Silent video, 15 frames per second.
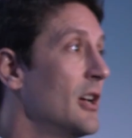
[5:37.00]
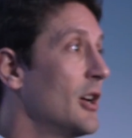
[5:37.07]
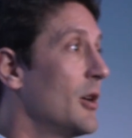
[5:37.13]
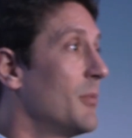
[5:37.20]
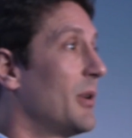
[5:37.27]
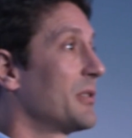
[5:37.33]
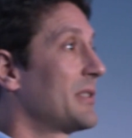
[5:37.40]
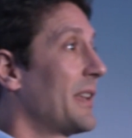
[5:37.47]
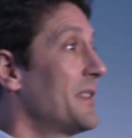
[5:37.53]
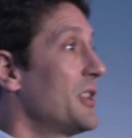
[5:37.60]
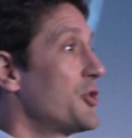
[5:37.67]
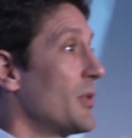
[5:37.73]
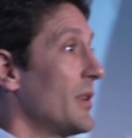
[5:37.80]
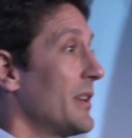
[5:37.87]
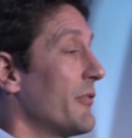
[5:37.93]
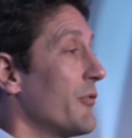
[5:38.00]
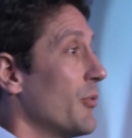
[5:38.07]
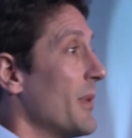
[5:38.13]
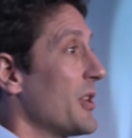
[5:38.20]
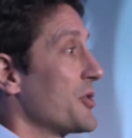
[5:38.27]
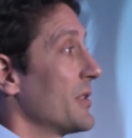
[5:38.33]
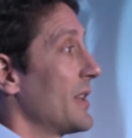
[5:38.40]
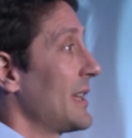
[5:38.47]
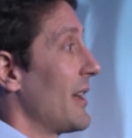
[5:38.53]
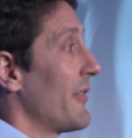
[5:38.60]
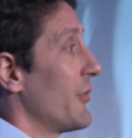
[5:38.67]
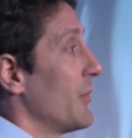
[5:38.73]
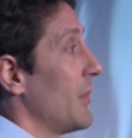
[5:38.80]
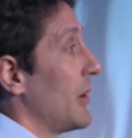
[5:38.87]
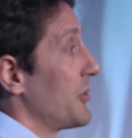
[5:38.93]
about additional information they have
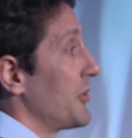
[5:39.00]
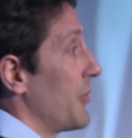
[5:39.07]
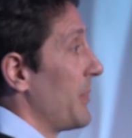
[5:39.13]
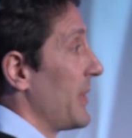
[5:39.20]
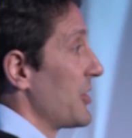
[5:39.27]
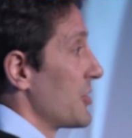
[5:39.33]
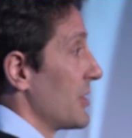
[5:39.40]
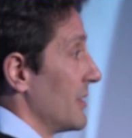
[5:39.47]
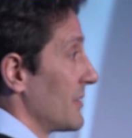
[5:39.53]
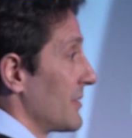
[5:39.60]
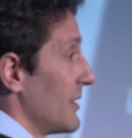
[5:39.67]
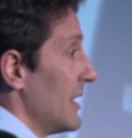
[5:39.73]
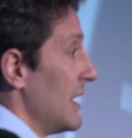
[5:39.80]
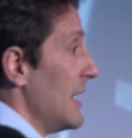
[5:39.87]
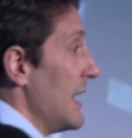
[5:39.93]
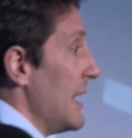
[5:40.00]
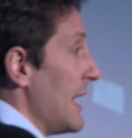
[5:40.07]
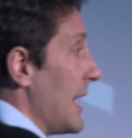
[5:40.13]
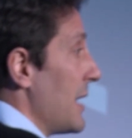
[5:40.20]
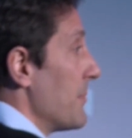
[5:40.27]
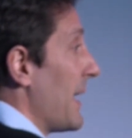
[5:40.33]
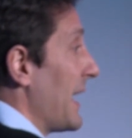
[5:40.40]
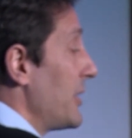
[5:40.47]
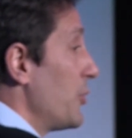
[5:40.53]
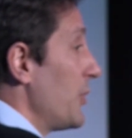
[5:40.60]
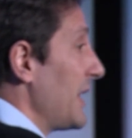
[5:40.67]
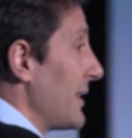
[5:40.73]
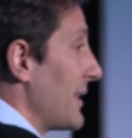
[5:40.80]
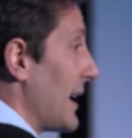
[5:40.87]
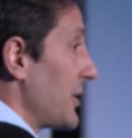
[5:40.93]
about the patient. And by
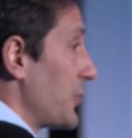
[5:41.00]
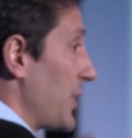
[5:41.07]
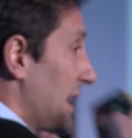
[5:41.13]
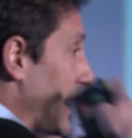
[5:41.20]
doing that, we